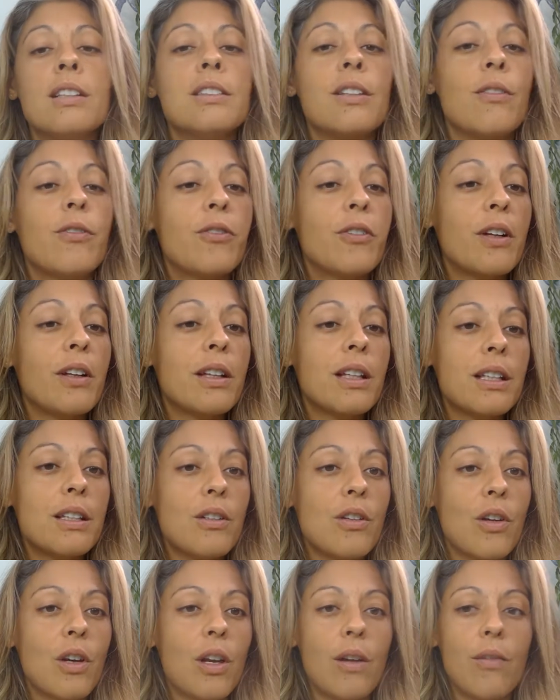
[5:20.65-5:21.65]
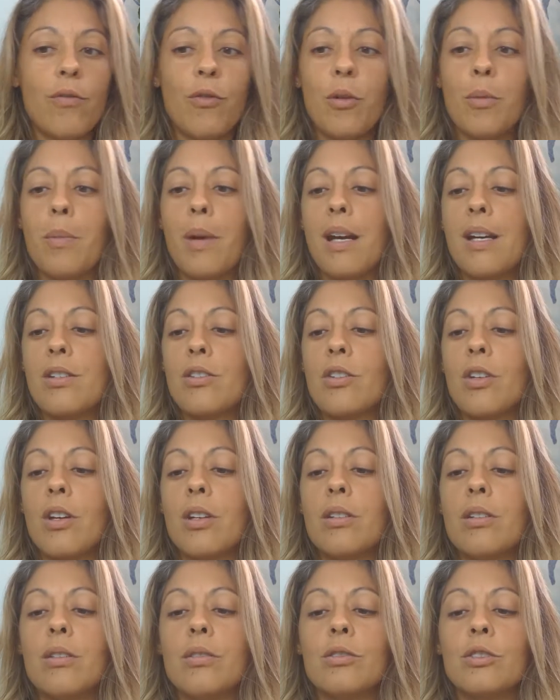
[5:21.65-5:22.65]
to fill in your
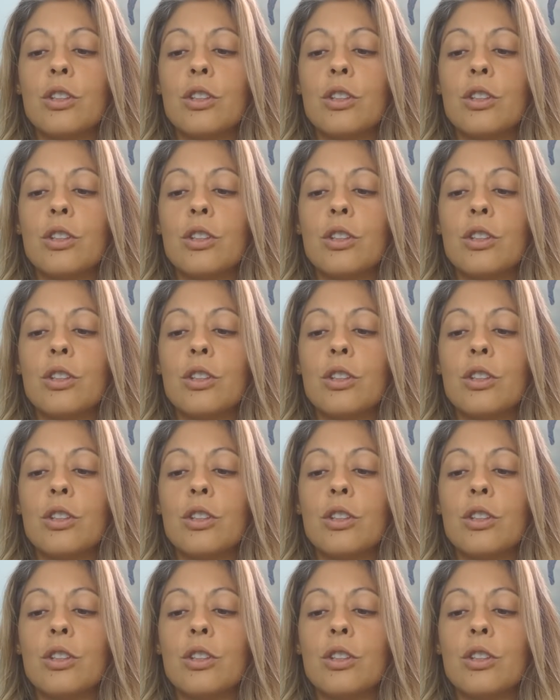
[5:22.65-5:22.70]
information.